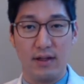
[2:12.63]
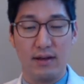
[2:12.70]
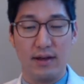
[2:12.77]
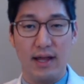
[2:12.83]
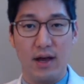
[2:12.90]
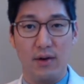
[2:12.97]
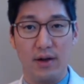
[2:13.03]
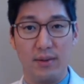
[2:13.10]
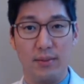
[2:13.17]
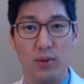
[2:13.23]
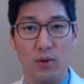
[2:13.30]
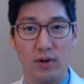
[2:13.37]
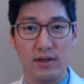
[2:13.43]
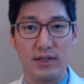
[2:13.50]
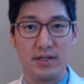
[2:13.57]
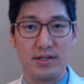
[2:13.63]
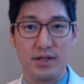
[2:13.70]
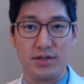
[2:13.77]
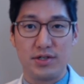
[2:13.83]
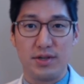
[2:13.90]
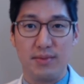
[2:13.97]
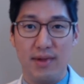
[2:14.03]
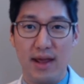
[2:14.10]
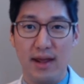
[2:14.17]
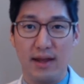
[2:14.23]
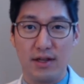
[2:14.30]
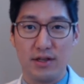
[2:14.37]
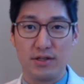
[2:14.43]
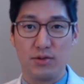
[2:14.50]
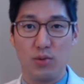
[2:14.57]
Now, an important decision to make
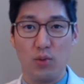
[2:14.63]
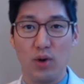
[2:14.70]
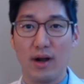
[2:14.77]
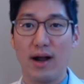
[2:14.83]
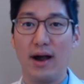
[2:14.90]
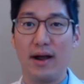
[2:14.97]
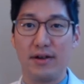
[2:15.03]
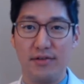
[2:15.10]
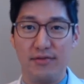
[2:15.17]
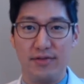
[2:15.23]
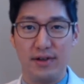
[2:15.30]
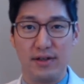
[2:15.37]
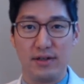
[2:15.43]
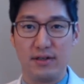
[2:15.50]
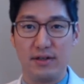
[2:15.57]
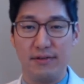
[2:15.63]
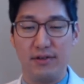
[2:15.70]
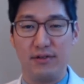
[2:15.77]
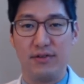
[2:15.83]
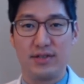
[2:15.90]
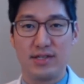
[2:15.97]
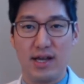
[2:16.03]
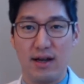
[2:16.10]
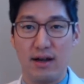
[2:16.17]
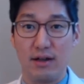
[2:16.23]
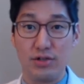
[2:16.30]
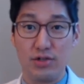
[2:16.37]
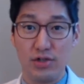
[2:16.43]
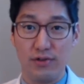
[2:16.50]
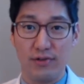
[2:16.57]
is what kind of filler. If you've decided
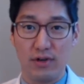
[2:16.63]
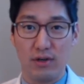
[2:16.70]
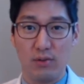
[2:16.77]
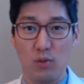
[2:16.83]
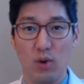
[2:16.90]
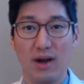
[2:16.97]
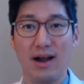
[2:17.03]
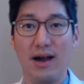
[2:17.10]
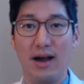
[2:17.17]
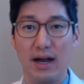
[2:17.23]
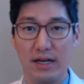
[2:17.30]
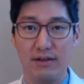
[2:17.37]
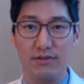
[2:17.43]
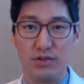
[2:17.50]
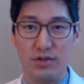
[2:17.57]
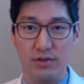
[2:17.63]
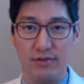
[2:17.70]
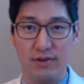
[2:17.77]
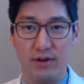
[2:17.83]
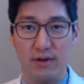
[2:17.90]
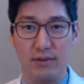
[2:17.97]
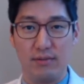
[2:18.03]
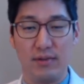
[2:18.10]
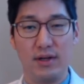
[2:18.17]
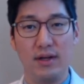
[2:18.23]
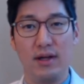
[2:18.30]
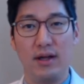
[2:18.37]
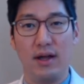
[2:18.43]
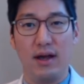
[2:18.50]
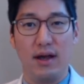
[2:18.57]
on Juvederm, what kind of Juvederm?
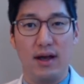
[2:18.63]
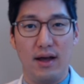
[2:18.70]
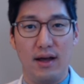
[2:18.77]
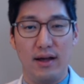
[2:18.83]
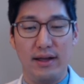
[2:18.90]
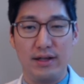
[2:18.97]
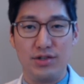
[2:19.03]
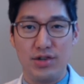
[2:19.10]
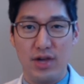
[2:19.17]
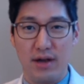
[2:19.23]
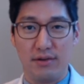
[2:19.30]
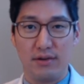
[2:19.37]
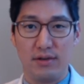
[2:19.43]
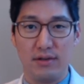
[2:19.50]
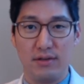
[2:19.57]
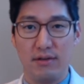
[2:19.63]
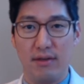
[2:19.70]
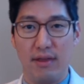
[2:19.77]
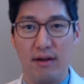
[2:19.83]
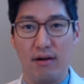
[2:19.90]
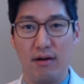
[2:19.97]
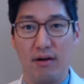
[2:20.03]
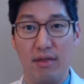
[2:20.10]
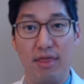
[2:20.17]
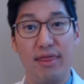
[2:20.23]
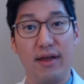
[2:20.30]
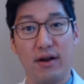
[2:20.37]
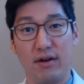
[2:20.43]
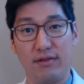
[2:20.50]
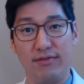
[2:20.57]
In general, there are
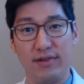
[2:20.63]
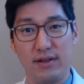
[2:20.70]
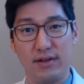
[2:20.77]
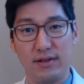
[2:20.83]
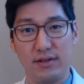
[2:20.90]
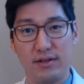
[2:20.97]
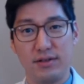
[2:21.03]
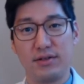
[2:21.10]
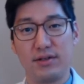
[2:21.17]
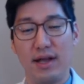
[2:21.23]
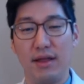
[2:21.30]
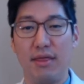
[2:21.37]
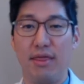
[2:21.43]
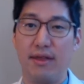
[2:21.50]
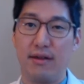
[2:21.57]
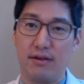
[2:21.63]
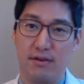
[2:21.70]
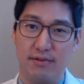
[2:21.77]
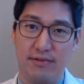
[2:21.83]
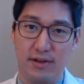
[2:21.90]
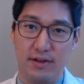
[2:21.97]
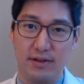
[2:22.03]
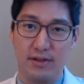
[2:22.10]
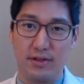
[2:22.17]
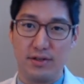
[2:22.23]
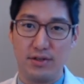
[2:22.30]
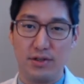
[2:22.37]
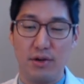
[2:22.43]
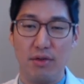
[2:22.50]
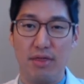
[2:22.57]
thicker fillers and thinner fillers.
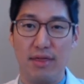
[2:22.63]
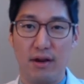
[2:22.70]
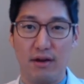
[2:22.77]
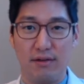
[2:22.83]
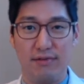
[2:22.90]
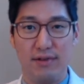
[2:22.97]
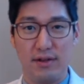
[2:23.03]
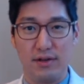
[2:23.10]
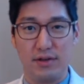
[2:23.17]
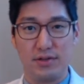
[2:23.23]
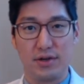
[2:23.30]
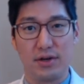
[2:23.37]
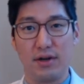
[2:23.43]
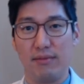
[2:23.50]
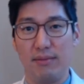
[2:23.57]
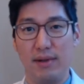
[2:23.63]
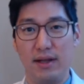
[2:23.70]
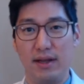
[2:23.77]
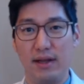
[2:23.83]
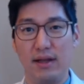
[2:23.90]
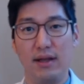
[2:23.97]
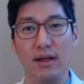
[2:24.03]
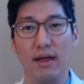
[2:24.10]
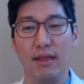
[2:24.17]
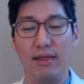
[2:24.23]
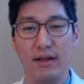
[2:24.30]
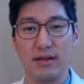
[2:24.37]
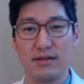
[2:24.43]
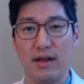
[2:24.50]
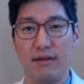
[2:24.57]
So thicker fillers are going to be
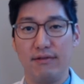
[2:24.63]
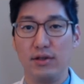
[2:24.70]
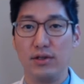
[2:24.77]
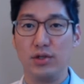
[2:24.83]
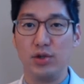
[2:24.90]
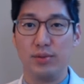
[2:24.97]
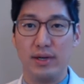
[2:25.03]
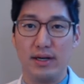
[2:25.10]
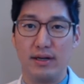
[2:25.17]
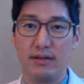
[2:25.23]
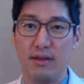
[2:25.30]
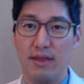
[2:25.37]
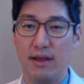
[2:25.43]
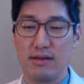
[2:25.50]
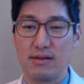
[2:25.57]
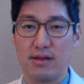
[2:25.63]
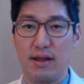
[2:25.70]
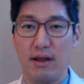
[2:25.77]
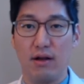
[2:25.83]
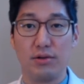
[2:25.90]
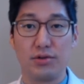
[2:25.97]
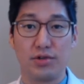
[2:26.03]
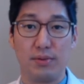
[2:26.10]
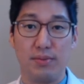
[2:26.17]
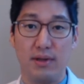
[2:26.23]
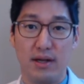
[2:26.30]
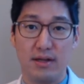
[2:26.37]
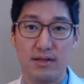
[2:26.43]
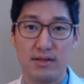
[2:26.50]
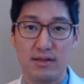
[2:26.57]
things like Voluma, things like Ultra
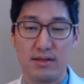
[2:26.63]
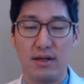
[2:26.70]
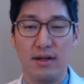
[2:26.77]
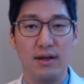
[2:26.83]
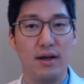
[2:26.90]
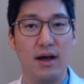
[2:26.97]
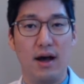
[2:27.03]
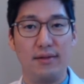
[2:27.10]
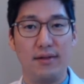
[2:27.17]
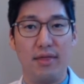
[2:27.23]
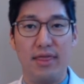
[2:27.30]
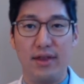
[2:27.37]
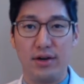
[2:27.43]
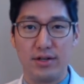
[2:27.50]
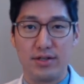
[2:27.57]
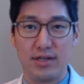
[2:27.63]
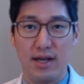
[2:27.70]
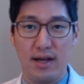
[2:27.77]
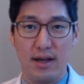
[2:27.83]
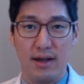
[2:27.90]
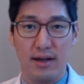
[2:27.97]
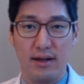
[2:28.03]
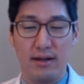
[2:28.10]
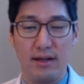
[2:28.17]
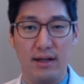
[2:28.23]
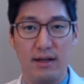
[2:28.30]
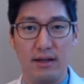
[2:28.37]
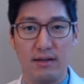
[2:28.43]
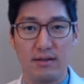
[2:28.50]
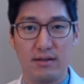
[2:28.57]
Plus. On the thinner side,
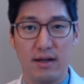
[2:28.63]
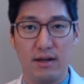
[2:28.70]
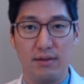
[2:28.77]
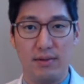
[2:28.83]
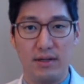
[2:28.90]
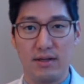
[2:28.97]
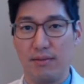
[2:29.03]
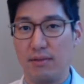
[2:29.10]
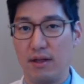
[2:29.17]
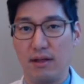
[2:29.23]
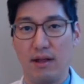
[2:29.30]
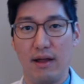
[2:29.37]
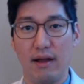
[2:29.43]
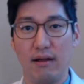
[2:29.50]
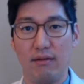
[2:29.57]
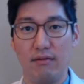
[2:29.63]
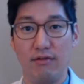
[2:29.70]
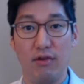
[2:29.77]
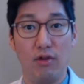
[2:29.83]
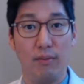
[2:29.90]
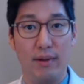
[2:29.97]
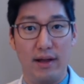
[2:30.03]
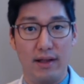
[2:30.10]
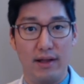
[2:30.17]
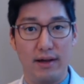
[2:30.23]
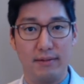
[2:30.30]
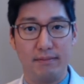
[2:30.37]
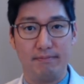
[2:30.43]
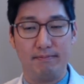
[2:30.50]
it's going to be something like Volbella.